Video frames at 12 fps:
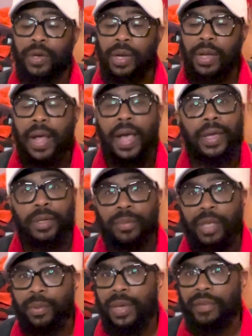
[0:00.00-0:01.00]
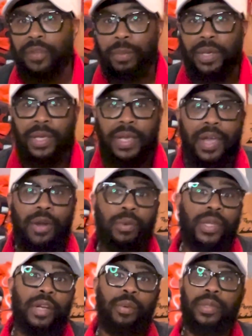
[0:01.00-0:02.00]
item that we have to make. I don't
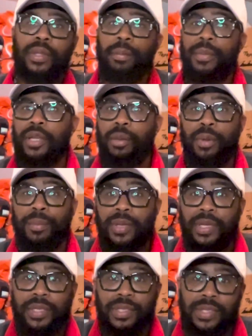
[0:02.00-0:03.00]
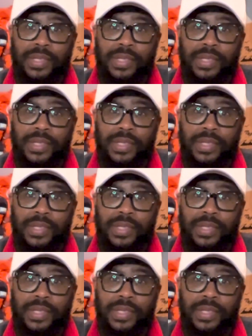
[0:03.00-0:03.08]
care what the minimum is.